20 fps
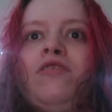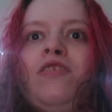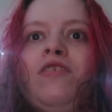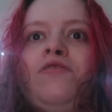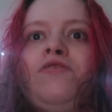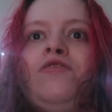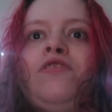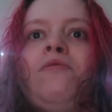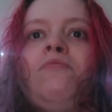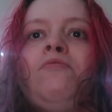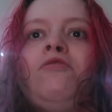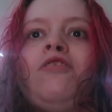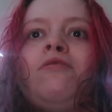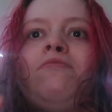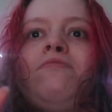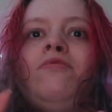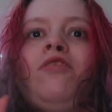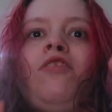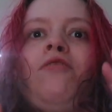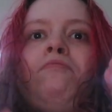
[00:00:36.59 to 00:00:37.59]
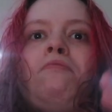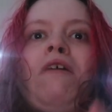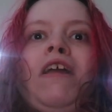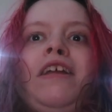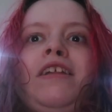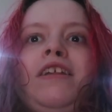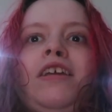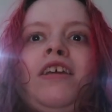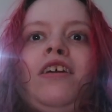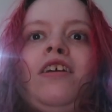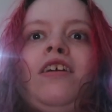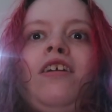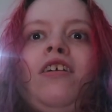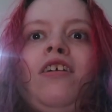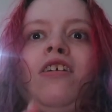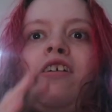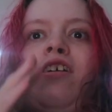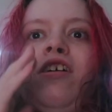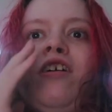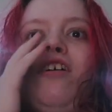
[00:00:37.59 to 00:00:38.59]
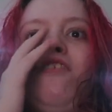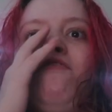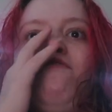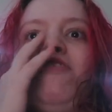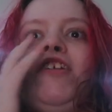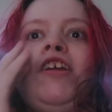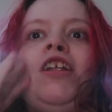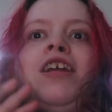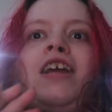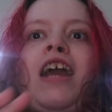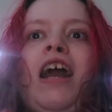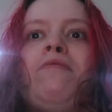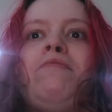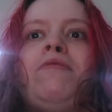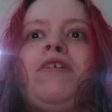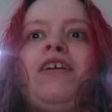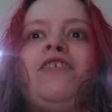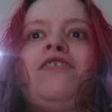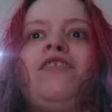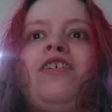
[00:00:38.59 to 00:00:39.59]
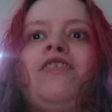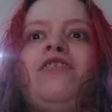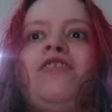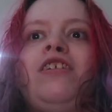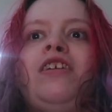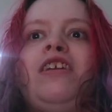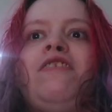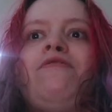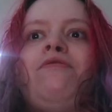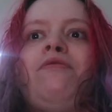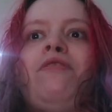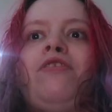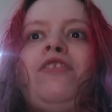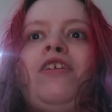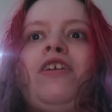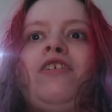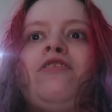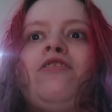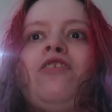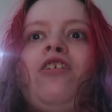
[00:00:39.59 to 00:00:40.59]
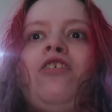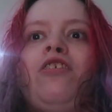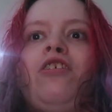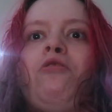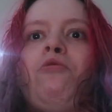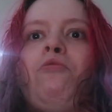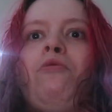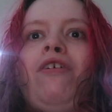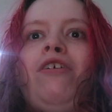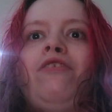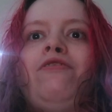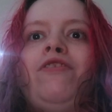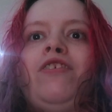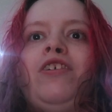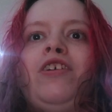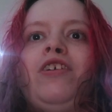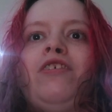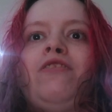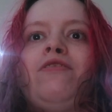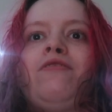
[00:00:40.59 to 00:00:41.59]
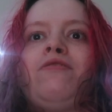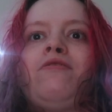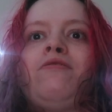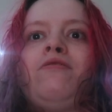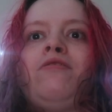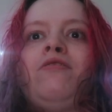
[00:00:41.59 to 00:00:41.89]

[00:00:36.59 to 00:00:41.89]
So symptoms of mania are feeling happy, excited, even when things aren't going well for you.